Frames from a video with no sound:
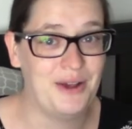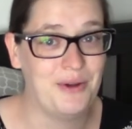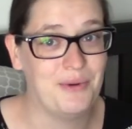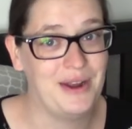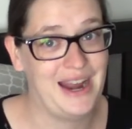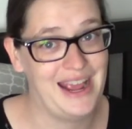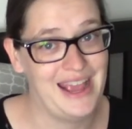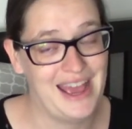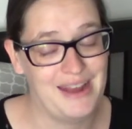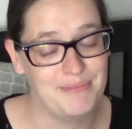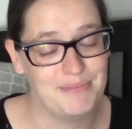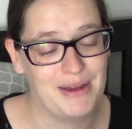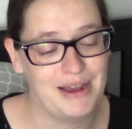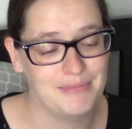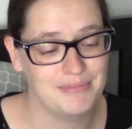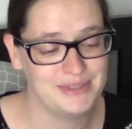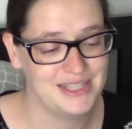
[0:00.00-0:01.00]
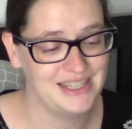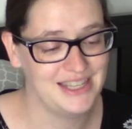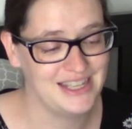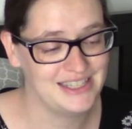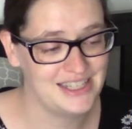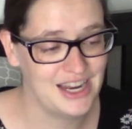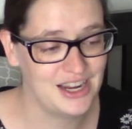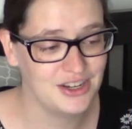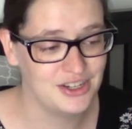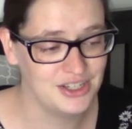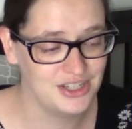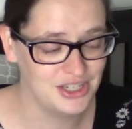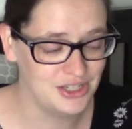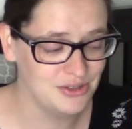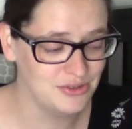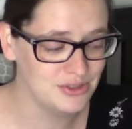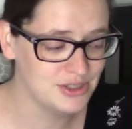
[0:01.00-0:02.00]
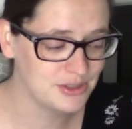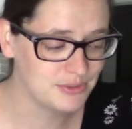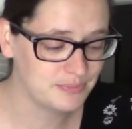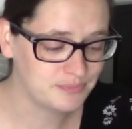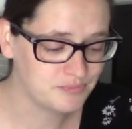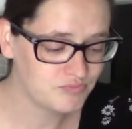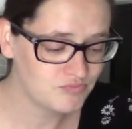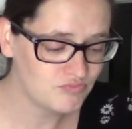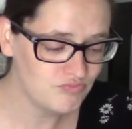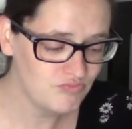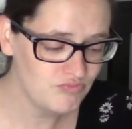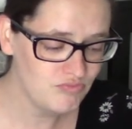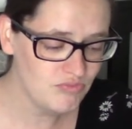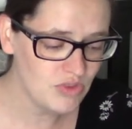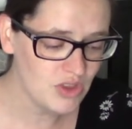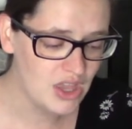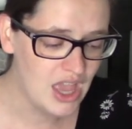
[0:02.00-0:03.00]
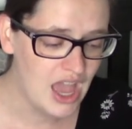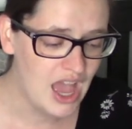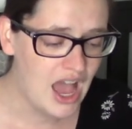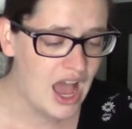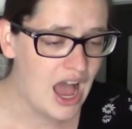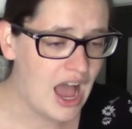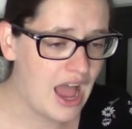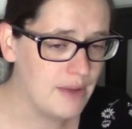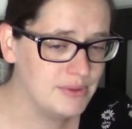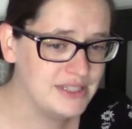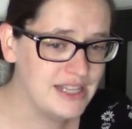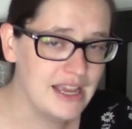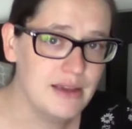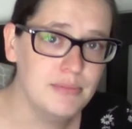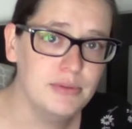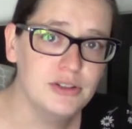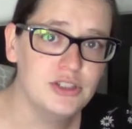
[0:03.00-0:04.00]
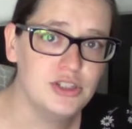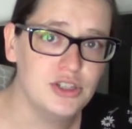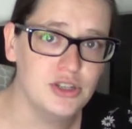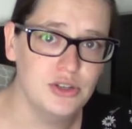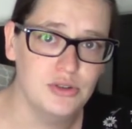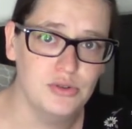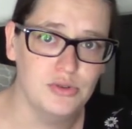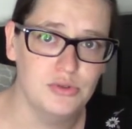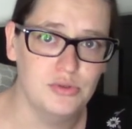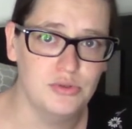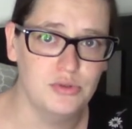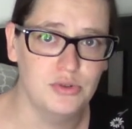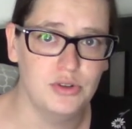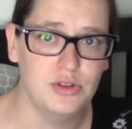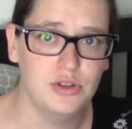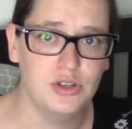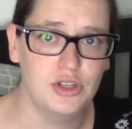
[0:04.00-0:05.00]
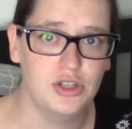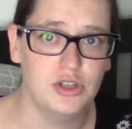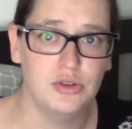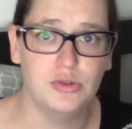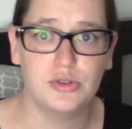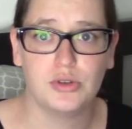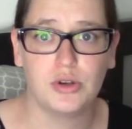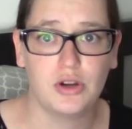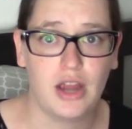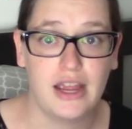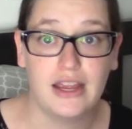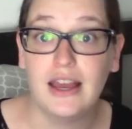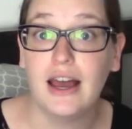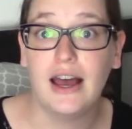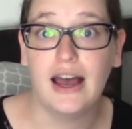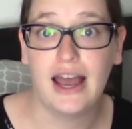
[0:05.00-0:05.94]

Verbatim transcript: when I had PUPPPS, and that's not good news. I was able to use uh,